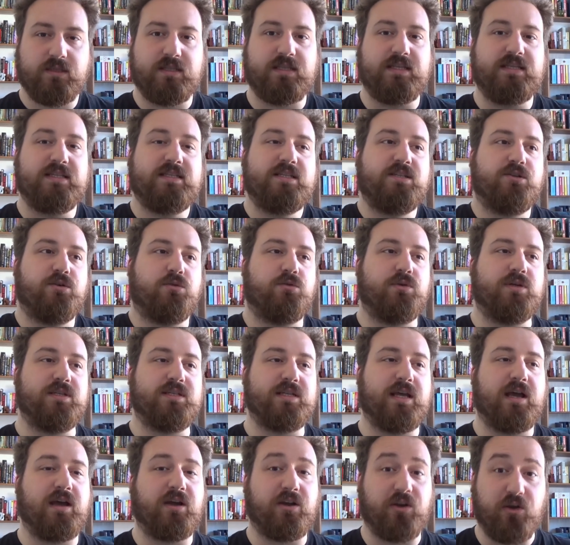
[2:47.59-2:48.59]
These
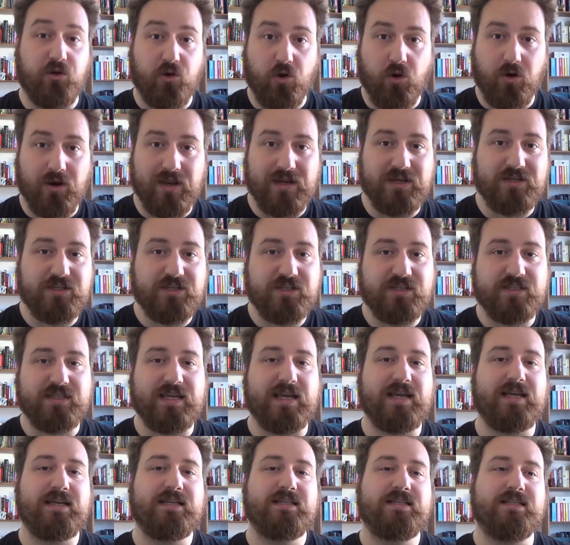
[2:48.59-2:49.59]
stories acknowledge
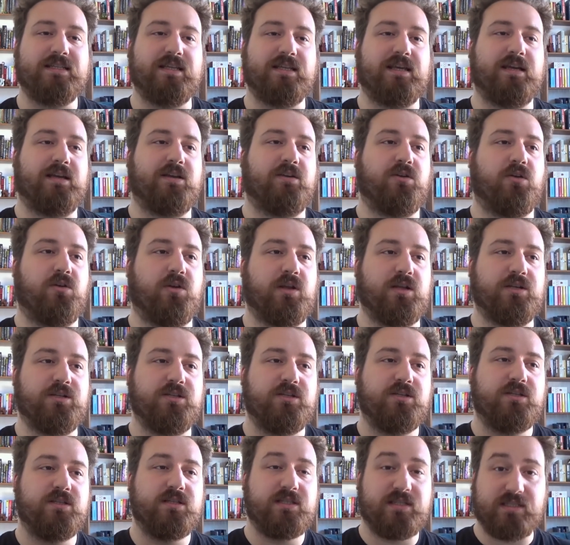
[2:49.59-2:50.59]
sex, they
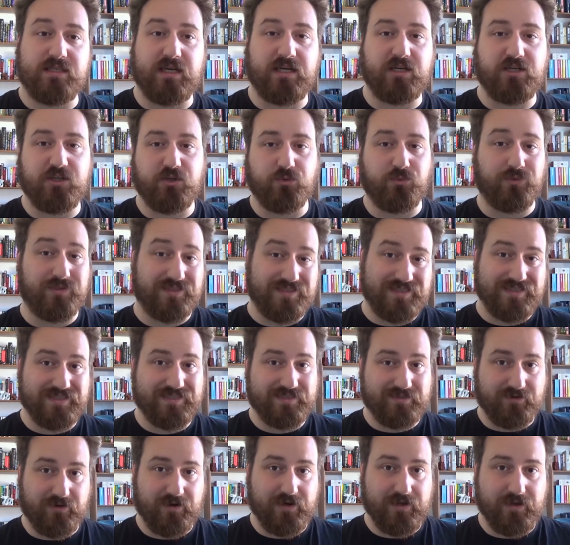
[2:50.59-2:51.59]
acknowledge sexual
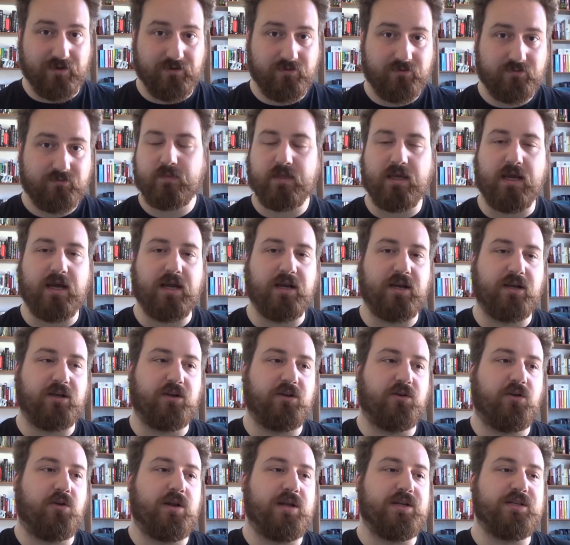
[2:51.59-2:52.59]
desire, and
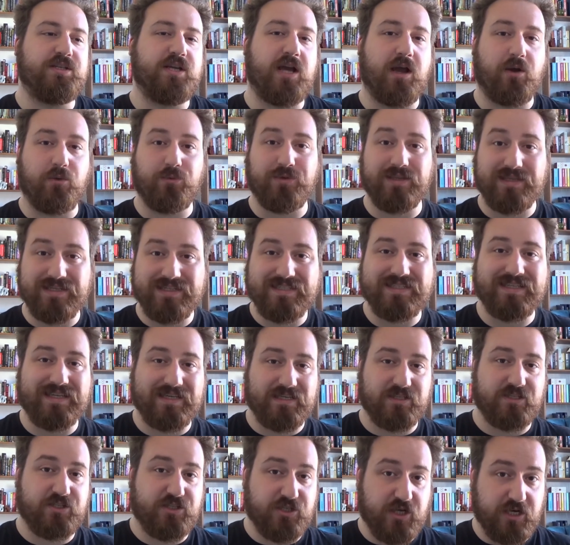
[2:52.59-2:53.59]
acknowledge how these
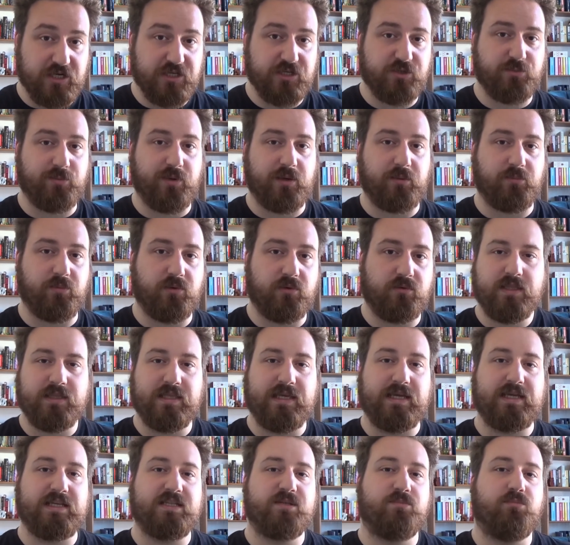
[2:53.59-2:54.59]
things change people.
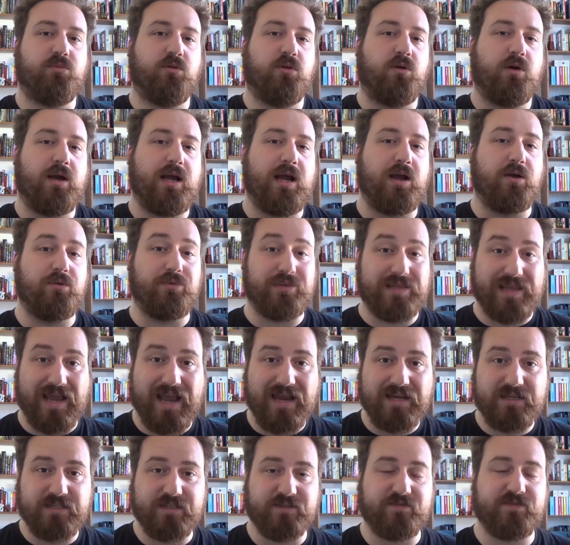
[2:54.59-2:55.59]
They explore how the
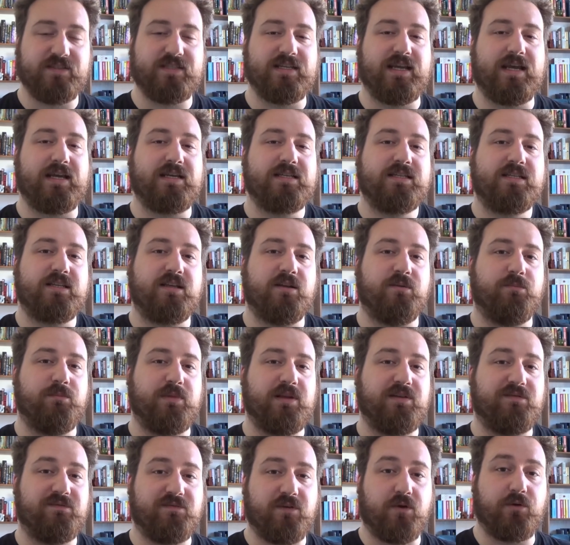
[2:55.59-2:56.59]
act of sex can
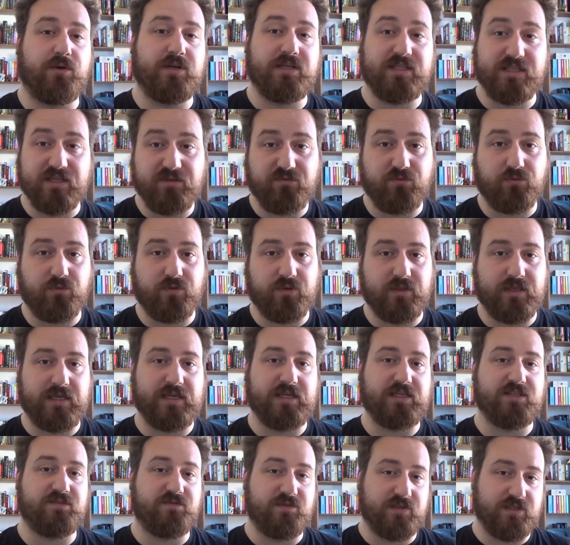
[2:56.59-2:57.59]
mean very different
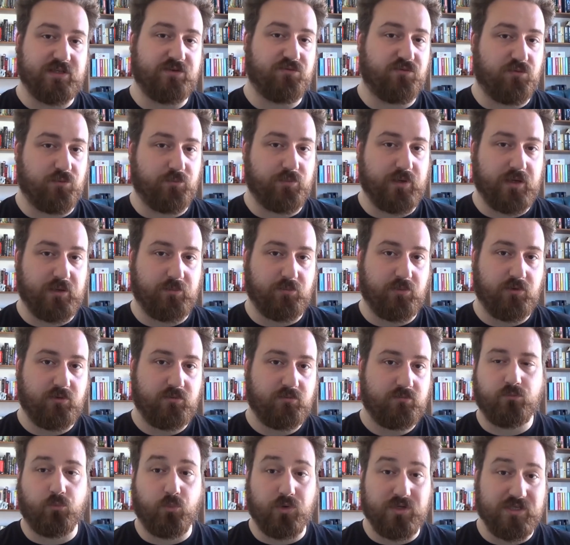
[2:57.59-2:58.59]
things for different people,
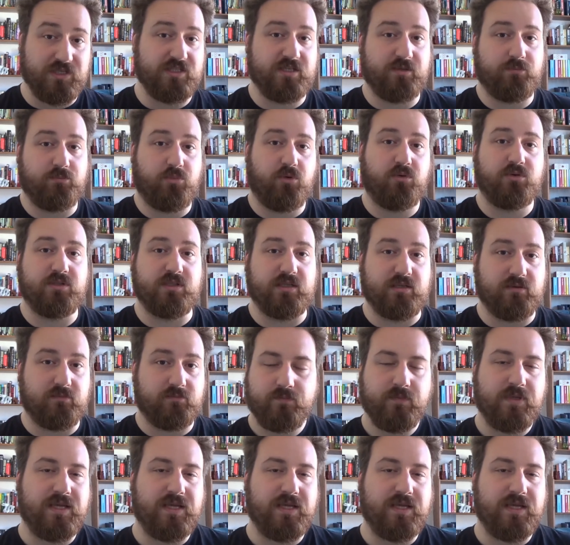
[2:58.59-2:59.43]
which is important.